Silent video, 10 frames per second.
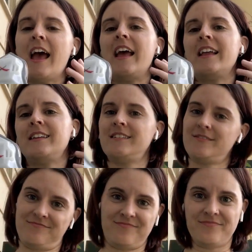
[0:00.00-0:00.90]
and
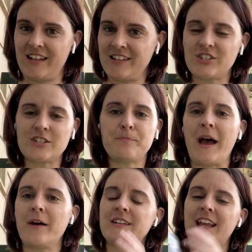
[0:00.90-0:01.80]
it's just
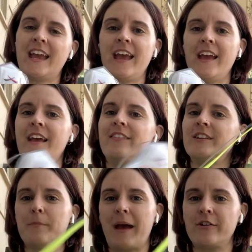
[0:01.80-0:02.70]
bound to get hit, and
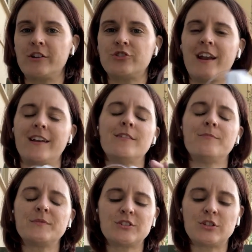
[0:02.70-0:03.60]
then your battery's drained.
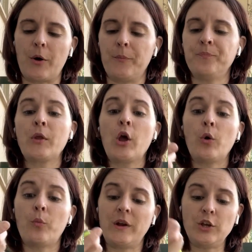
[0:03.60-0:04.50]
So
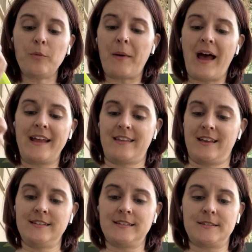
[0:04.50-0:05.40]
when you buy
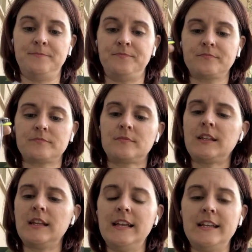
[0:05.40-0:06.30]
this,
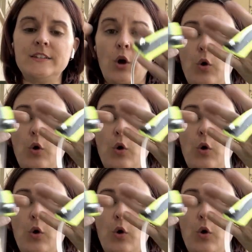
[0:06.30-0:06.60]
it is